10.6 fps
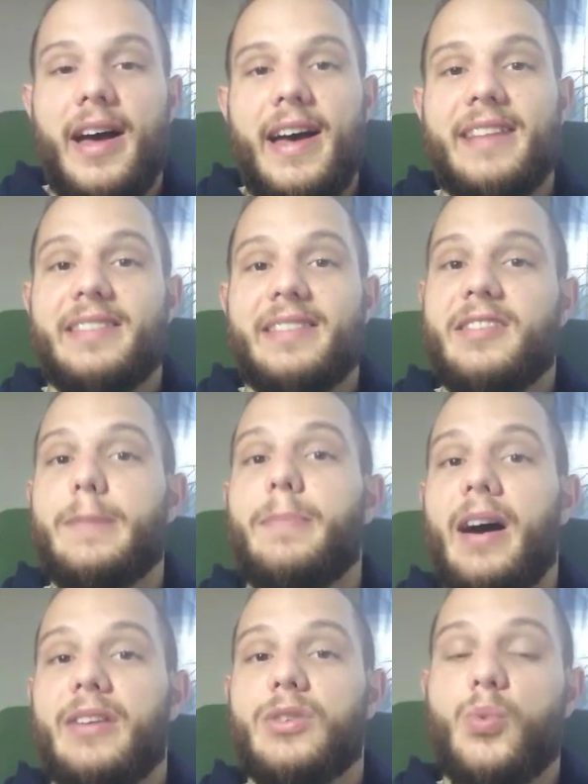and this is
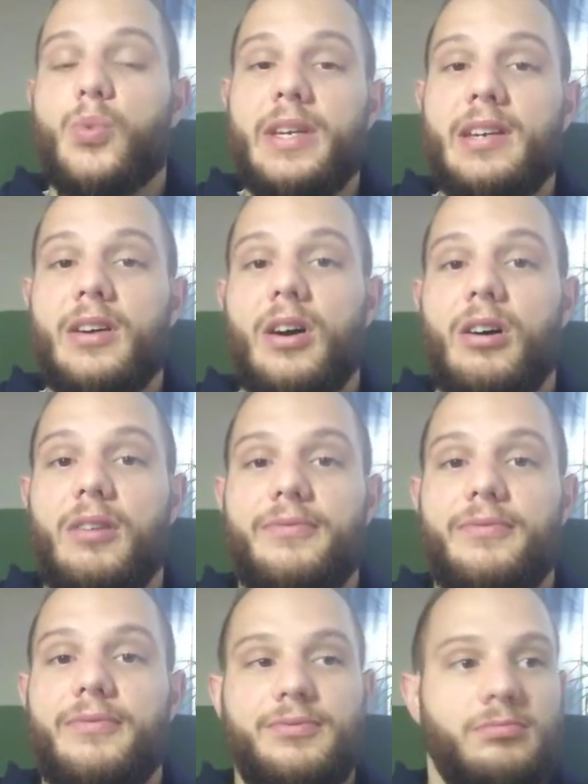part 3
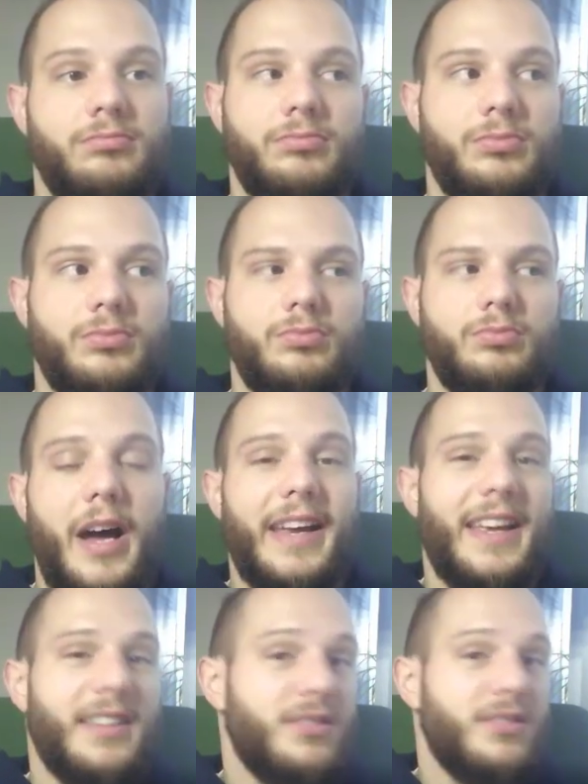of, I
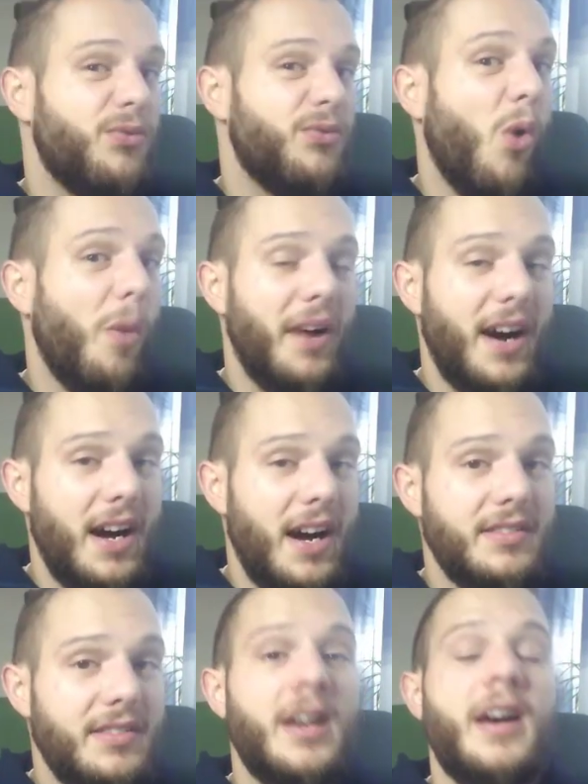guess, 4
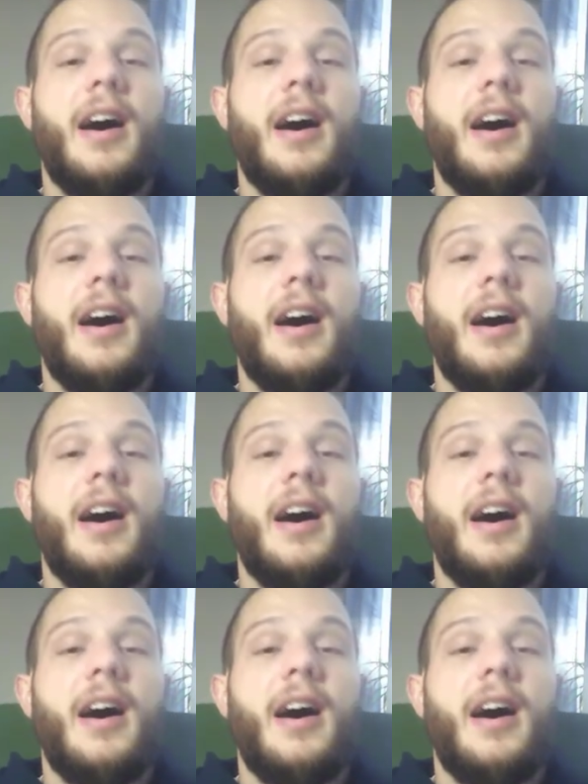parts.